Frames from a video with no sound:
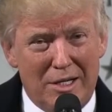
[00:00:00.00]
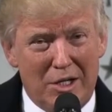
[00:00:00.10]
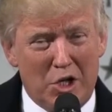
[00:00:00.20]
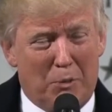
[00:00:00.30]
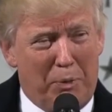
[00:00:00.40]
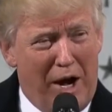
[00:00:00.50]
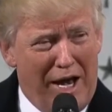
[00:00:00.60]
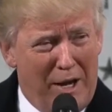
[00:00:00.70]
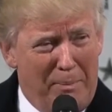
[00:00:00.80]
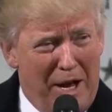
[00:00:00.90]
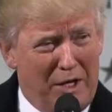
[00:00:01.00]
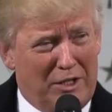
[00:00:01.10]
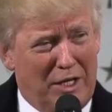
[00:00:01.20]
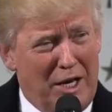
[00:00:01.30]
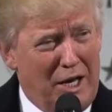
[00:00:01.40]
Took Brian about
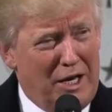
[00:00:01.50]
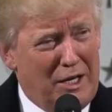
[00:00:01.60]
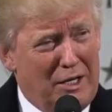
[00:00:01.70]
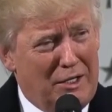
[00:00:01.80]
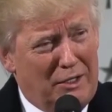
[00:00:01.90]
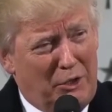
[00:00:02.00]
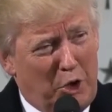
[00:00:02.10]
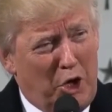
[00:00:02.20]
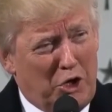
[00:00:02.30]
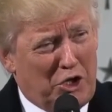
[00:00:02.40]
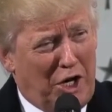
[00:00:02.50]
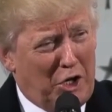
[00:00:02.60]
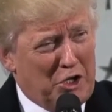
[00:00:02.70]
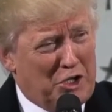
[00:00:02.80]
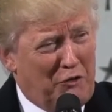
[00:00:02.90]
30
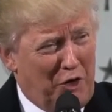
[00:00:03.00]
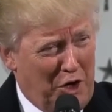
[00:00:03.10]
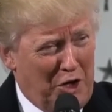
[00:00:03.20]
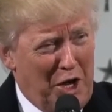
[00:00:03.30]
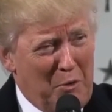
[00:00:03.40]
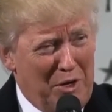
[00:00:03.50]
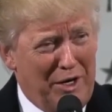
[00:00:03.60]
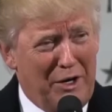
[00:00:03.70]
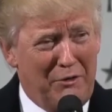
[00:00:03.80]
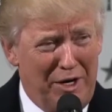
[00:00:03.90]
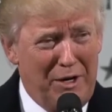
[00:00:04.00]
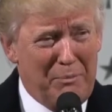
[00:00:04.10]
seconds to figure that one out, right?